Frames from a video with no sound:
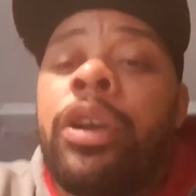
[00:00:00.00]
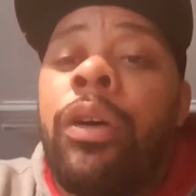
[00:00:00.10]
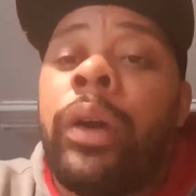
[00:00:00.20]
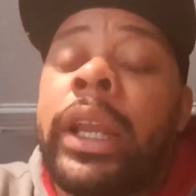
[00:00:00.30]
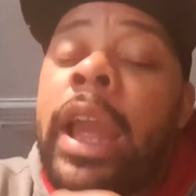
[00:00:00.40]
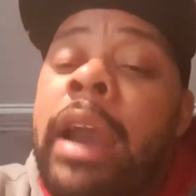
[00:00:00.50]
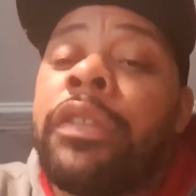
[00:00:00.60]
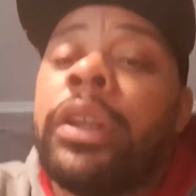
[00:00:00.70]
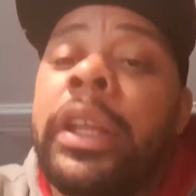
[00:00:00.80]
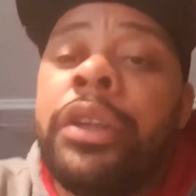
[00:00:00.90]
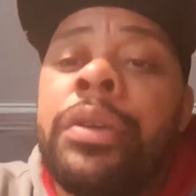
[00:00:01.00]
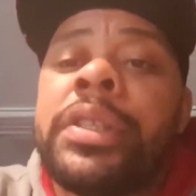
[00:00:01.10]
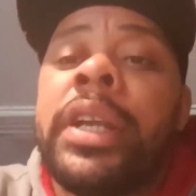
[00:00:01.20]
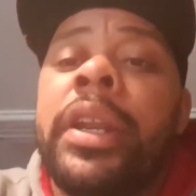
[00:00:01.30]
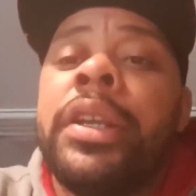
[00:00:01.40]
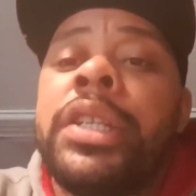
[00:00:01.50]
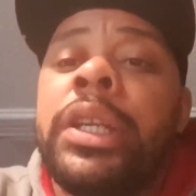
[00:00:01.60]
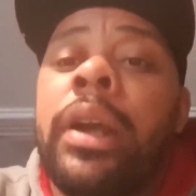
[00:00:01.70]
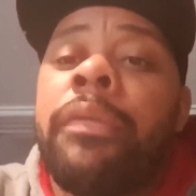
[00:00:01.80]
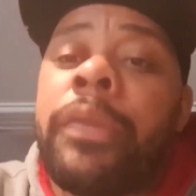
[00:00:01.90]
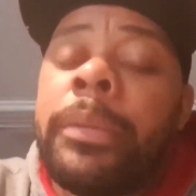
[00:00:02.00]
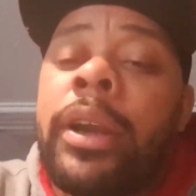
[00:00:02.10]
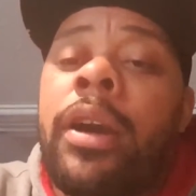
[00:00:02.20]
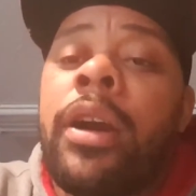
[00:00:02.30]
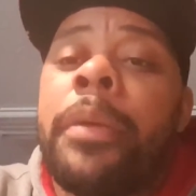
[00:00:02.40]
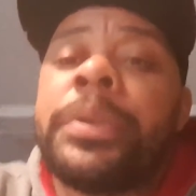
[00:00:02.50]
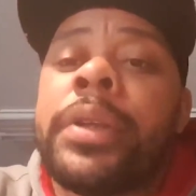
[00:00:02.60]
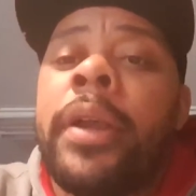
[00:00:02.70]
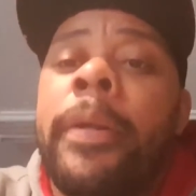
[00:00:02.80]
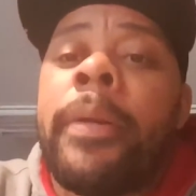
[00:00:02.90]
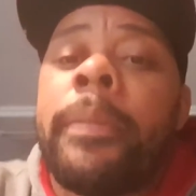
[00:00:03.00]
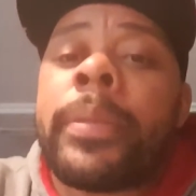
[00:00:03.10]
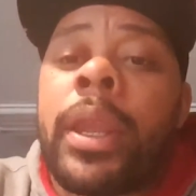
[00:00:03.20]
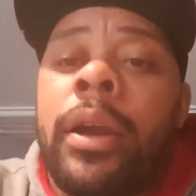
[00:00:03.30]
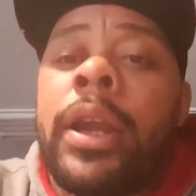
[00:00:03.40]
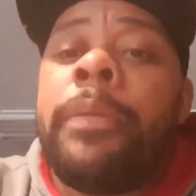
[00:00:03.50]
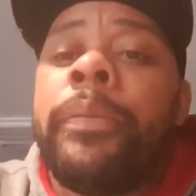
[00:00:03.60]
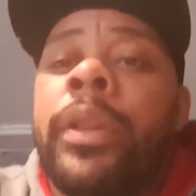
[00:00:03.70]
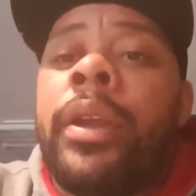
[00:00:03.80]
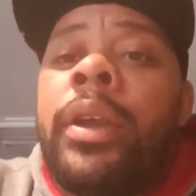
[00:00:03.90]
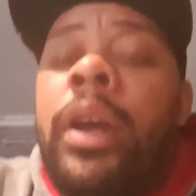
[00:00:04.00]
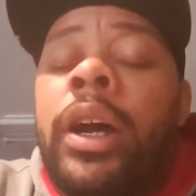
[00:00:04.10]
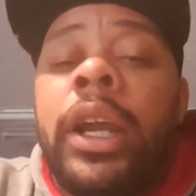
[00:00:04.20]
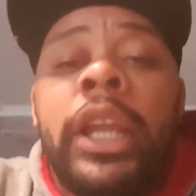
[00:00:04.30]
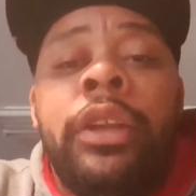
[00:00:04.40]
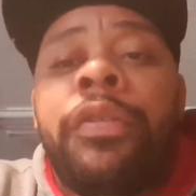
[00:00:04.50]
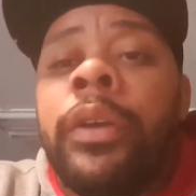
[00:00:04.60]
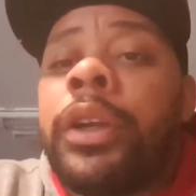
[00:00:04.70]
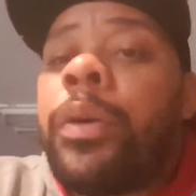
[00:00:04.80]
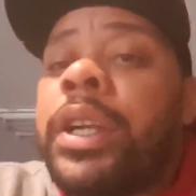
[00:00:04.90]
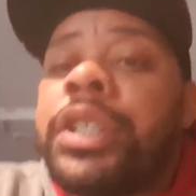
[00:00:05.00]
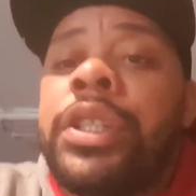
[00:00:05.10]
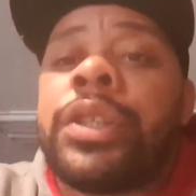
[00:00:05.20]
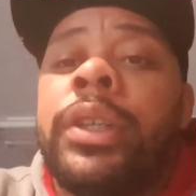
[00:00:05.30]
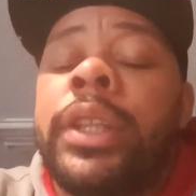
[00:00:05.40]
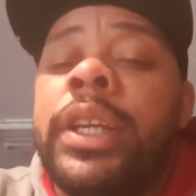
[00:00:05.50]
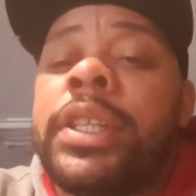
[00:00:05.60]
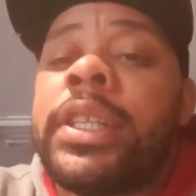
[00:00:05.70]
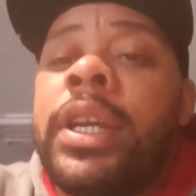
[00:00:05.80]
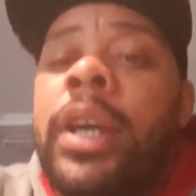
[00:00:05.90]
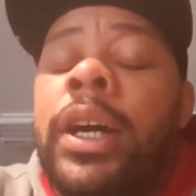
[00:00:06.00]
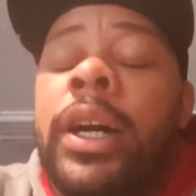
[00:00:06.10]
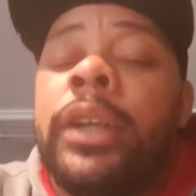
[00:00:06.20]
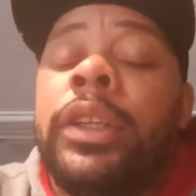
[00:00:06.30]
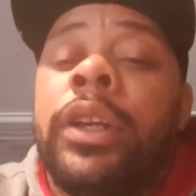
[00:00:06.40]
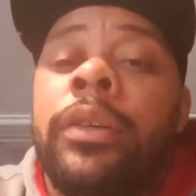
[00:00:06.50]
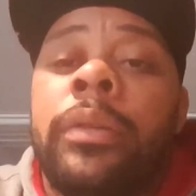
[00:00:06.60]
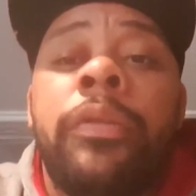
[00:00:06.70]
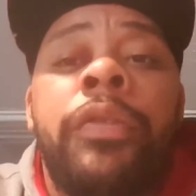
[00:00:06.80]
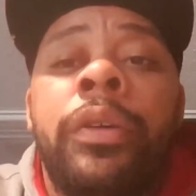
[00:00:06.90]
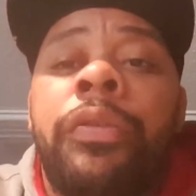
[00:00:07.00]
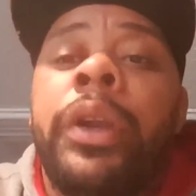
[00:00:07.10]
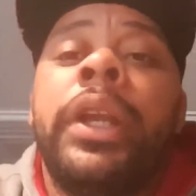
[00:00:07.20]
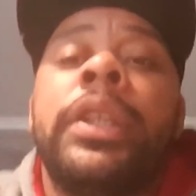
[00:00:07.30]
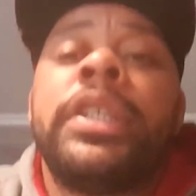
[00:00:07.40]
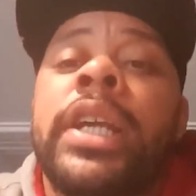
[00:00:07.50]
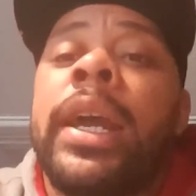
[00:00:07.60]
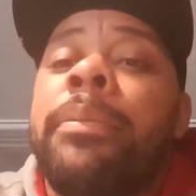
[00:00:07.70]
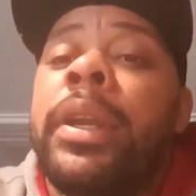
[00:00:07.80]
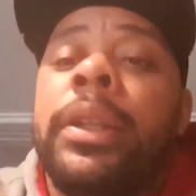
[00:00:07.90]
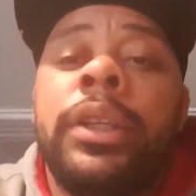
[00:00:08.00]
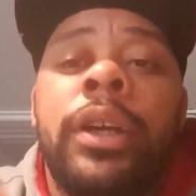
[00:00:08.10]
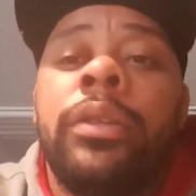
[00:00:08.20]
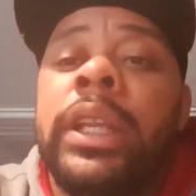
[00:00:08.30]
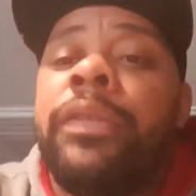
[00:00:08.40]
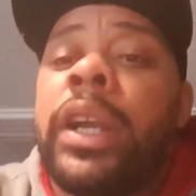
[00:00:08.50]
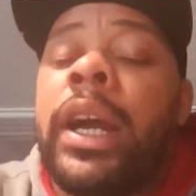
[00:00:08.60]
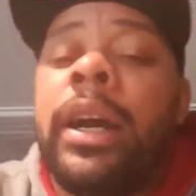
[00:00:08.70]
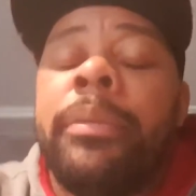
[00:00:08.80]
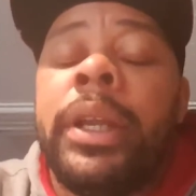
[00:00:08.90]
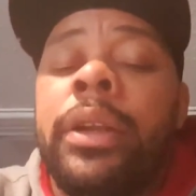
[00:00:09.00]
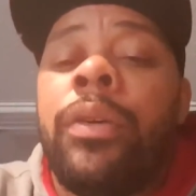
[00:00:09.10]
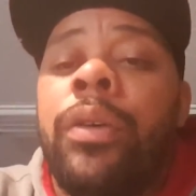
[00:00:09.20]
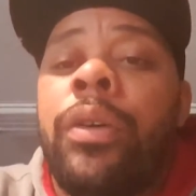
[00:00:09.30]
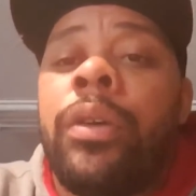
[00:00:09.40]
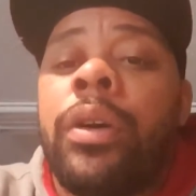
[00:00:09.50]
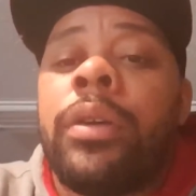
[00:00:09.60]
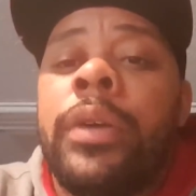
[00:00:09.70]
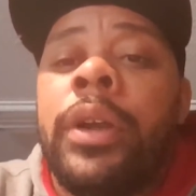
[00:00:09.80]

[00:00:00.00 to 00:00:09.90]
going after they use the energy up from the carbs. All right. Any further questions on this, feel free to chime in, leave a comment or